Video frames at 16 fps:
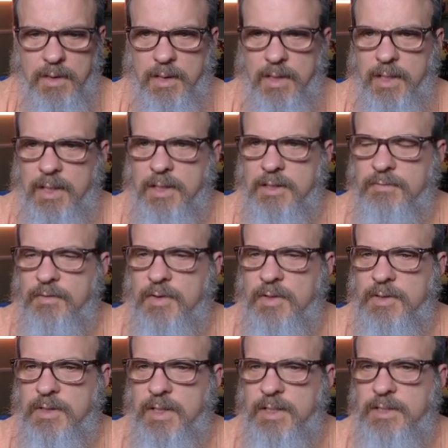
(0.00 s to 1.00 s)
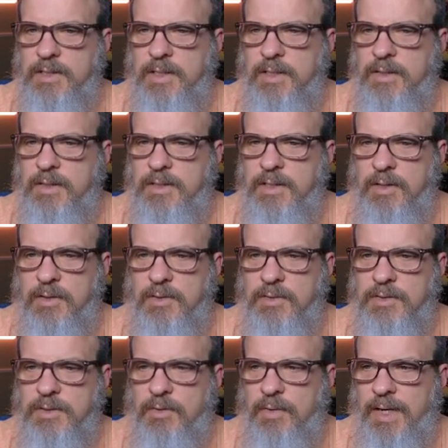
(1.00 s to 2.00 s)
And as far as legendary
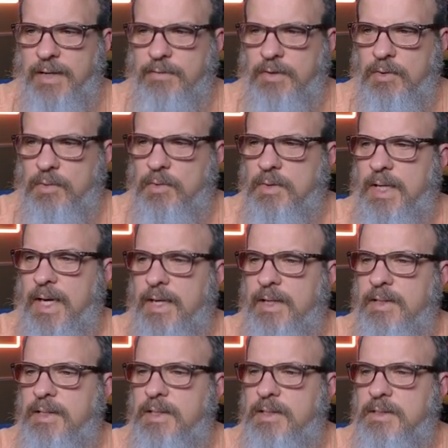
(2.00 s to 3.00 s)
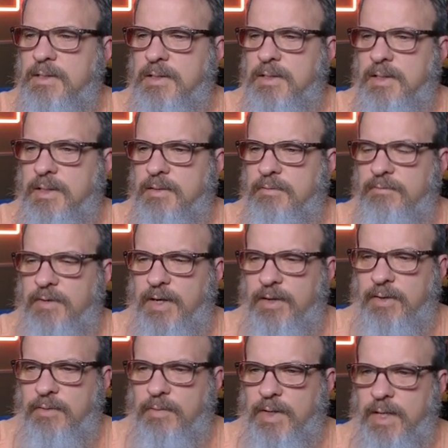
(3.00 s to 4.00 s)
goes, don't have a whole lot of these.
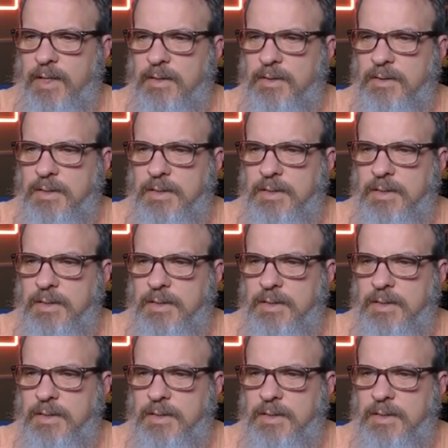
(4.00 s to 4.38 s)
Very rare.